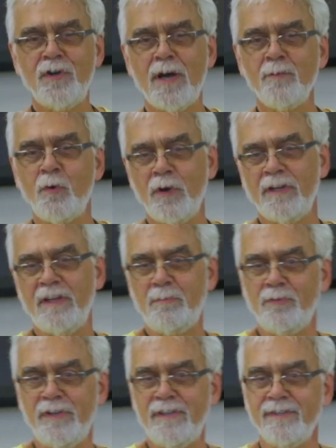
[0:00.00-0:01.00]
teach
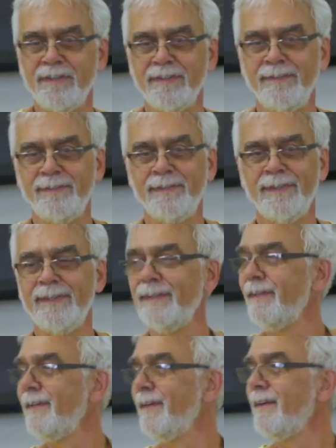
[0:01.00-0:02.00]
them things
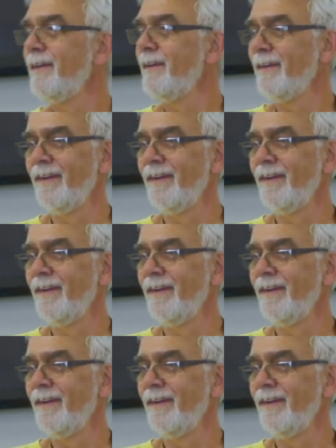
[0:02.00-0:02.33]
here, too.